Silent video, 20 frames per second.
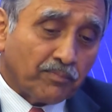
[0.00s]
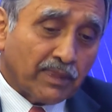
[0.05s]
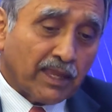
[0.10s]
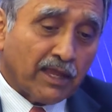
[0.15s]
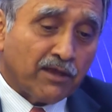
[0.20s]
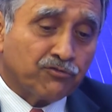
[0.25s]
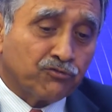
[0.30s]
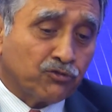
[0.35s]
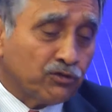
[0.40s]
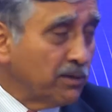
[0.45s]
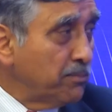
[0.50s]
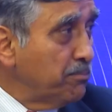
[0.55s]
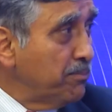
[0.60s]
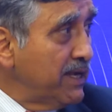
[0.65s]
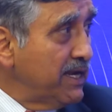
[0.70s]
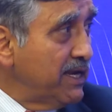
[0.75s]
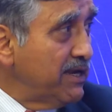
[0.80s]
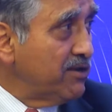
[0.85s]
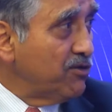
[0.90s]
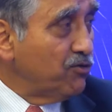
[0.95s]
So the
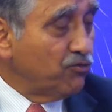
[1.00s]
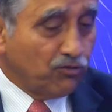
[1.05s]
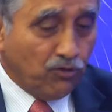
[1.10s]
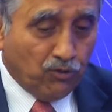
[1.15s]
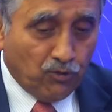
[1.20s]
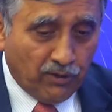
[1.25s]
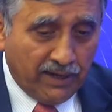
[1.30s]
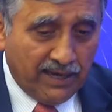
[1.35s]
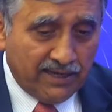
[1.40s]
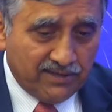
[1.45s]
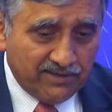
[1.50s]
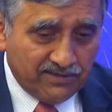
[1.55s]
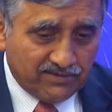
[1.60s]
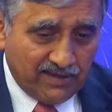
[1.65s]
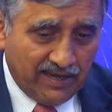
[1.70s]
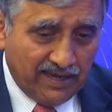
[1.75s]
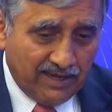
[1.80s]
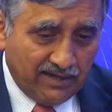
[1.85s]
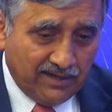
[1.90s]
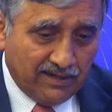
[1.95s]
minute you look at this
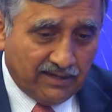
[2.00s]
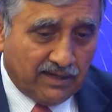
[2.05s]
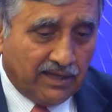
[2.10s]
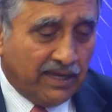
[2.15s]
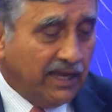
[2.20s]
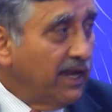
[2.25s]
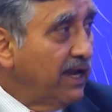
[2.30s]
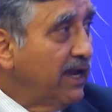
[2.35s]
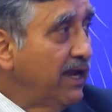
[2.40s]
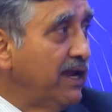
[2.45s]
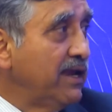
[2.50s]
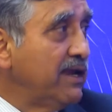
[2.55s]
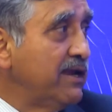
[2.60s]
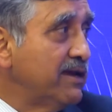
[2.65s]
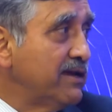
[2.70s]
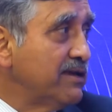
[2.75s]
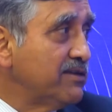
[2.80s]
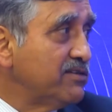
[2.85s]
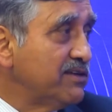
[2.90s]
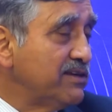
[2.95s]
area,
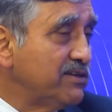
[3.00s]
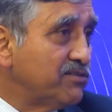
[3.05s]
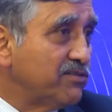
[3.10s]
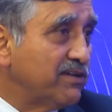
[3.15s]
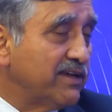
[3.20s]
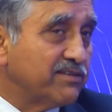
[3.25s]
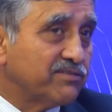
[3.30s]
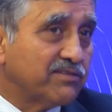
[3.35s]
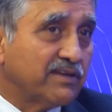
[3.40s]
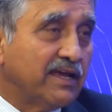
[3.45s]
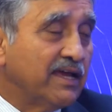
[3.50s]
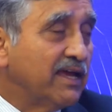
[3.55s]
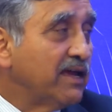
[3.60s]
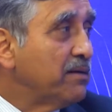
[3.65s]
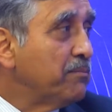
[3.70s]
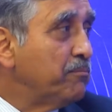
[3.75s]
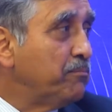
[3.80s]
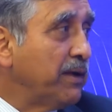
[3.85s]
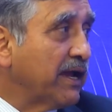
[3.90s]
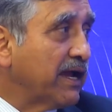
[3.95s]
India's interest
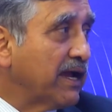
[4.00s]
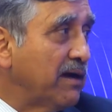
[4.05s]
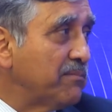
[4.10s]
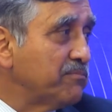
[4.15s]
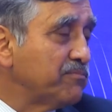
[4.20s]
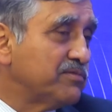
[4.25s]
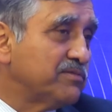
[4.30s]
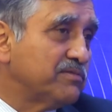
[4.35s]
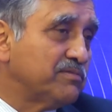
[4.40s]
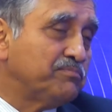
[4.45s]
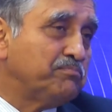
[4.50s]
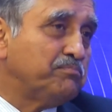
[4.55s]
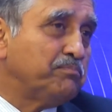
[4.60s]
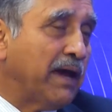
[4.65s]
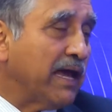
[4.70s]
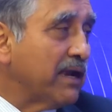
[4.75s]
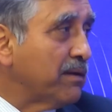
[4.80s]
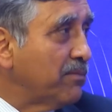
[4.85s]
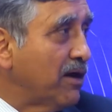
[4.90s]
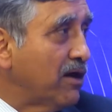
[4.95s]
becomes
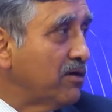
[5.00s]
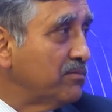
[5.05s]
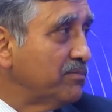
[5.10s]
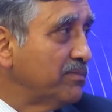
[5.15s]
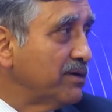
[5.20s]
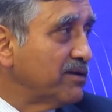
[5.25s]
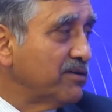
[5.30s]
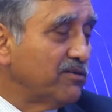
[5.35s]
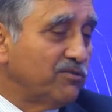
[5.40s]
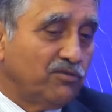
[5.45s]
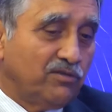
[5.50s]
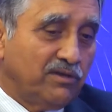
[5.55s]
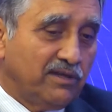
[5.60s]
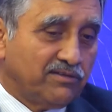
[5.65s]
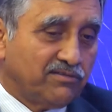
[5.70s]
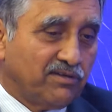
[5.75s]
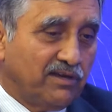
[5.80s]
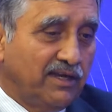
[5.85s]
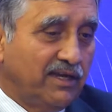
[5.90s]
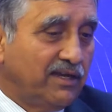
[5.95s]
paramount because you
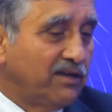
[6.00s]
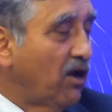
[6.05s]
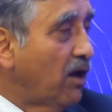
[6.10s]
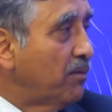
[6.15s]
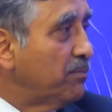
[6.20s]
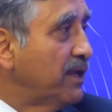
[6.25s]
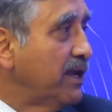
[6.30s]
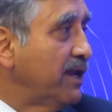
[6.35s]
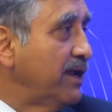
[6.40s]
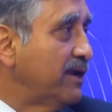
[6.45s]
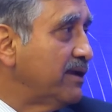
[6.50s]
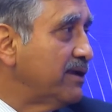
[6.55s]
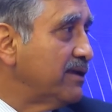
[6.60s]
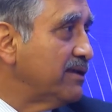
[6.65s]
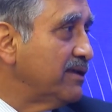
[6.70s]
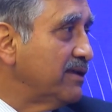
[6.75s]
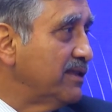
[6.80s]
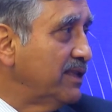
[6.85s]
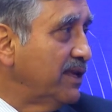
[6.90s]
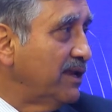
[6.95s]
literally dominate
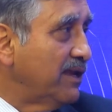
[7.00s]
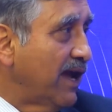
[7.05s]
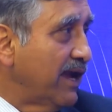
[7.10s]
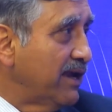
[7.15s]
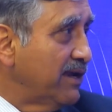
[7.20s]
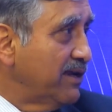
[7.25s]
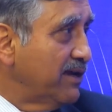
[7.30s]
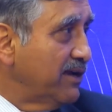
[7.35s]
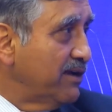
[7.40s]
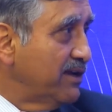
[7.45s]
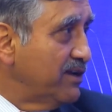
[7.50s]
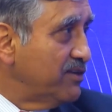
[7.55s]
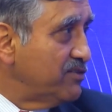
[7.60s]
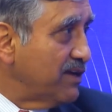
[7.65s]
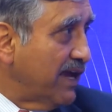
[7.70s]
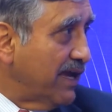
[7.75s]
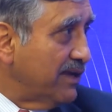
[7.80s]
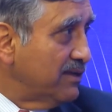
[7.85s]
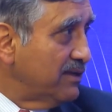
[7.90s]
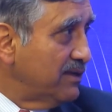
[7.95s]
the 9-degree
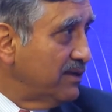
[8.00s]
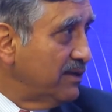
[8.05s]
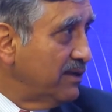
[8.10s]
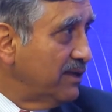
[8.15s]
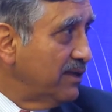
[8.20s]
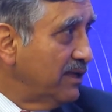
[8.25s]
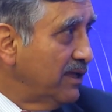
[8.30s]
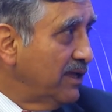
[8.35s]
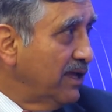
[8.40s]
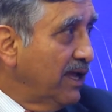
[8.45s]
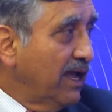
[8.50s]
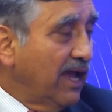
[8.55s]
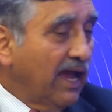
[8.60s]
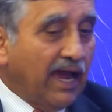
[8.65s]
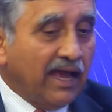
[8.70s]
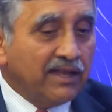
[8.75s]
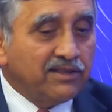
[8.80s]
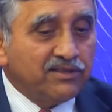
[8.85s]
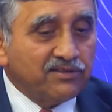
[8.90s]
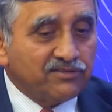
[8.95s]
channel.
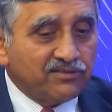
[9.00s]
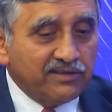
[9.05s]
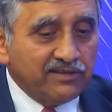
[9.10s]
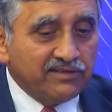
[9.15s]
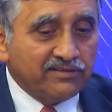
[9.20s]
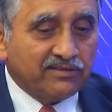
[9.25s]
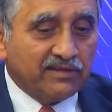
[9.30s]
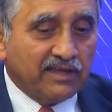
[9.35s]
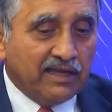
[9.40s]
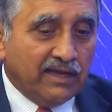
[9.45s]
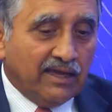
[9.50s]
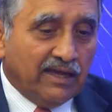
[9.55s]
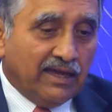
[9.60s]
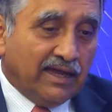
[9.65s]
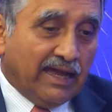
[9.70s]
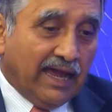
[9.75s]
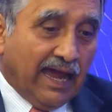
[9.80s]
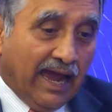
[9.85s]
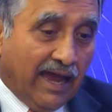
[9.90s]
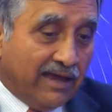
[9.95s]
And this
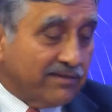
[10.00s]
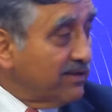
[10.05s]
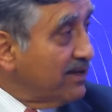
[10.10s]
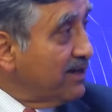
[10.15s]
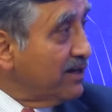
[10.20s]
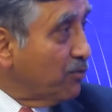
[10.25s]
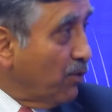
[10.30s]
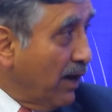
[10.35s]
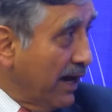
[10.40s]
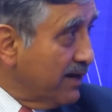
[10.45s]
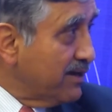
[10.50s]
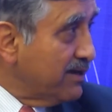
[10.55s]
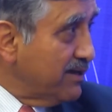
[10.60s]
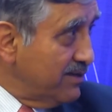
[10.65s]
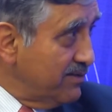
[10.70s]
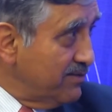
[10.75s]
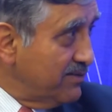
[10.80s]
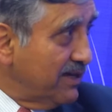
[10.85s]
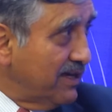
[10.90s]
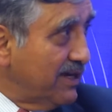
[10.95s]
has an
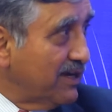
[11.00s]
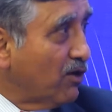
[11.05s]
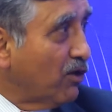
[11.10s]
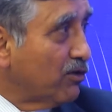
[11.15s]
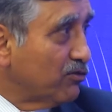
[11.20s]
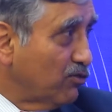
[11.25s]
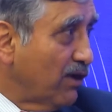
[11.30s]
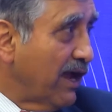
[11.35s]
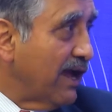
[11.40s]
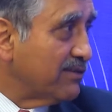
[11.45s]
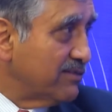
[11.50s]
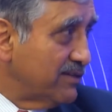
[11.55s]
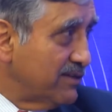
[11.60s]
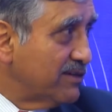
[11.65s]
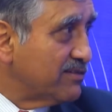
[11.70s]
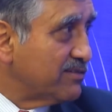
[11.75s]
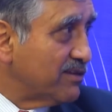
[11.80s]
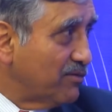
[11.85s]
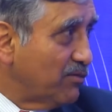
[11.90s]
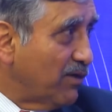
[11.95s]
advantage. It also has a
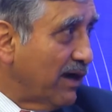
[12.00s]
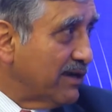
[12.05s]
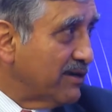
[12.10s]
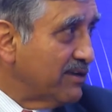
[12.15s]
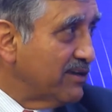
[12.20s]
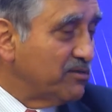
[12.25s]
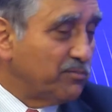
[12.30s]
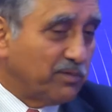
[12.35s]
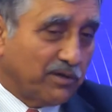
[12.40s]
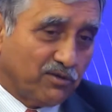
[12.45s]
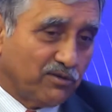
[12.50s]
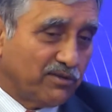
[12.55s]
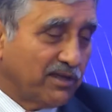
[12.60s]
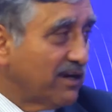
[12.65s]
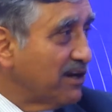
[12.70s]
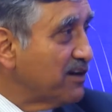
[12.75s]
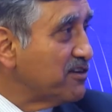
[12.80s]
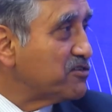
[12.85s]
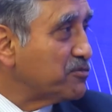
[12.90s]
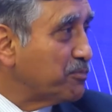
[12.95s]
disadvantage because there are
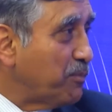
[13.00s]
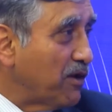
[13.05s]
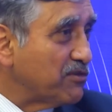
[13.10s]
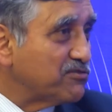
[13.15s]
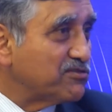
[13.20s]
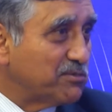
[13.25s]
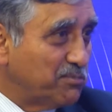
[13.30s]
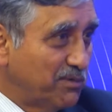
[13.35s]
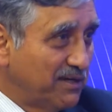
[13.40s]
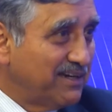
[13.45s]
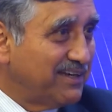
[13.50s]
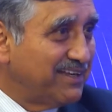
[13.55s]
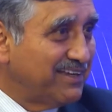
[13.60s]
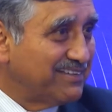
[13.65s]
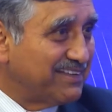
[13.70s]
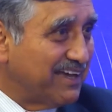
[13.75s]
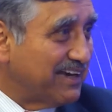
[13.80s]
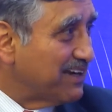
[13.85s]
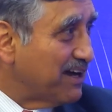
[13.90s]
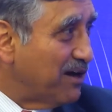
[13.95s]
responsibilities
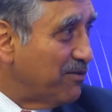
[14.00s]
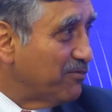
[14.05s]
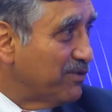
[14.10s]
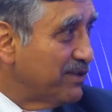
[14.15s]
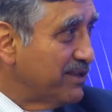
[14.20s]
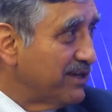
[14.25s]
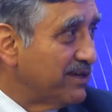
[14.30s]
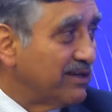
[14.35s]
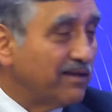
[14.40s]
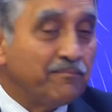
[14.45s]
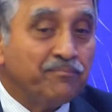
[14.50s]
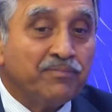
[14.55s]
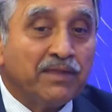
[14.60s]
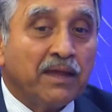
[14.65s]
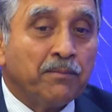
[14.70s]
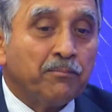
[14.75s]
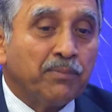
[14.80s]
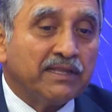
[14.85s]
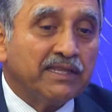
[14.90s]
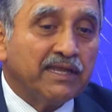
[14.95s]
that come with it.
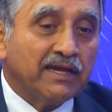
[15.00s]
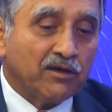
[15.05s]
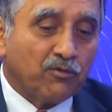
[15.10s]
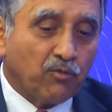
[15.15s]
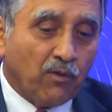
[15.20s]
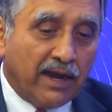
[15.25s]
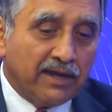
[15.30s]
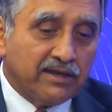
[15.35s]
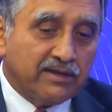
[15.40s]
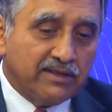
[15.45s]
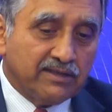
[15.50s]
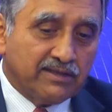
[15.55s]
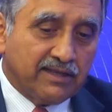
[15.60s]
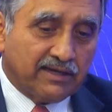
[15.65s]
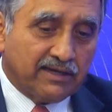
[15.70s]
But the advantage that